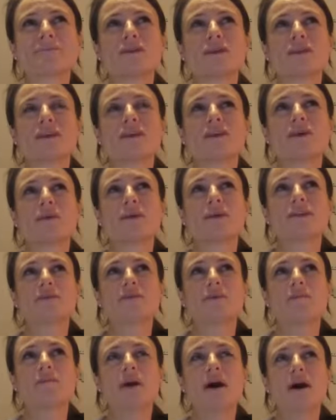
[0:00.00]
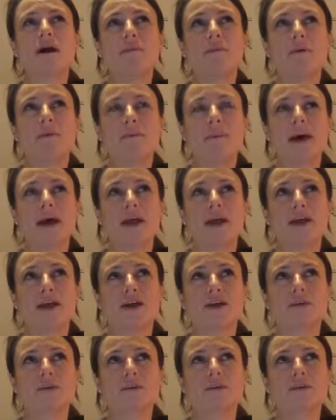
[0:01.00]
go into a pub on my
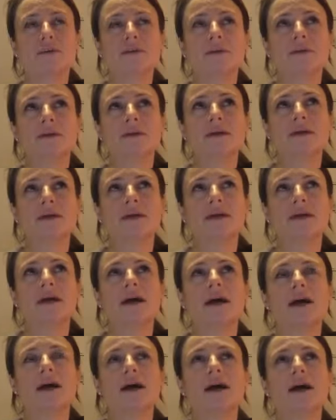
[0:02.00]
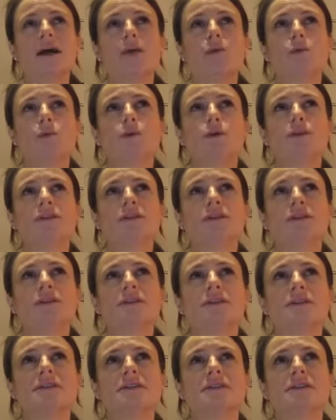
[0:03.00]
own. I
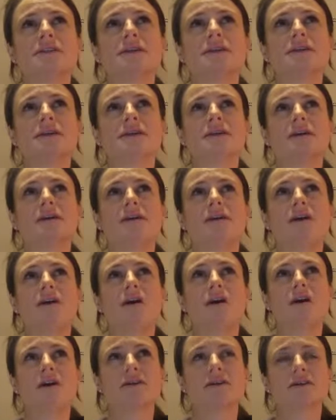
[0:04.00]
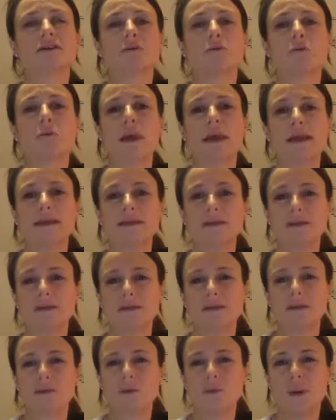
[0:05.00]
wouldn't ask
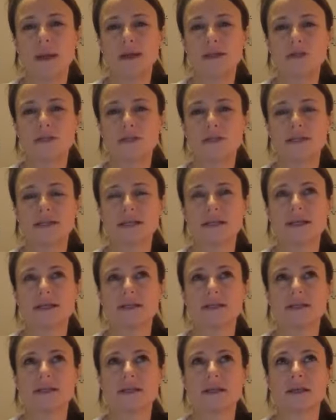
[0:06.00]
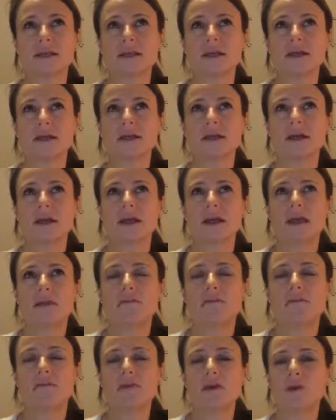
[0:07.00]
waiters or waitresses
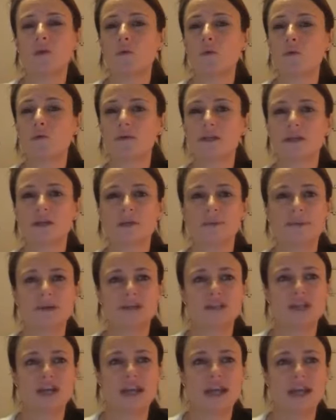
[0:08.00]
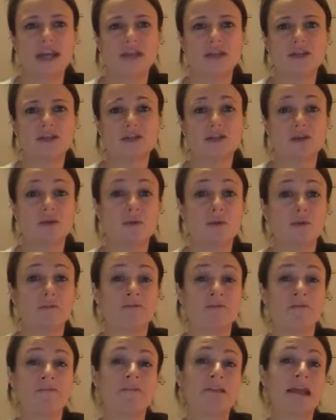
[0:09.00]
if an order could be changed. I
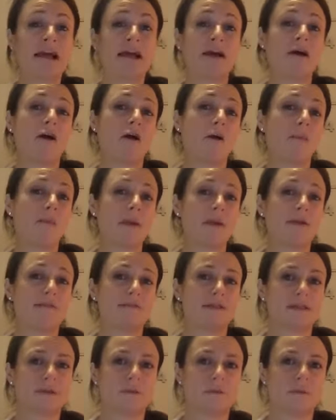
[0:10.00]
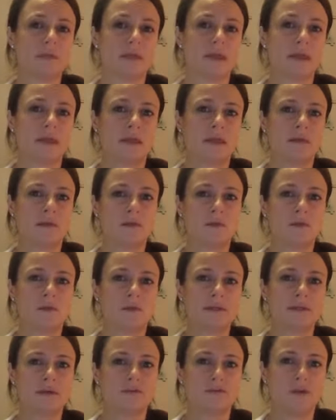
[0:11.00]
wouldn't flag up if something
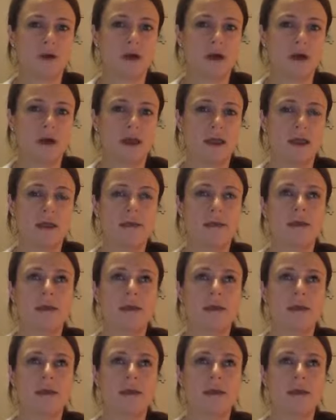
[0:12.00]
was awry,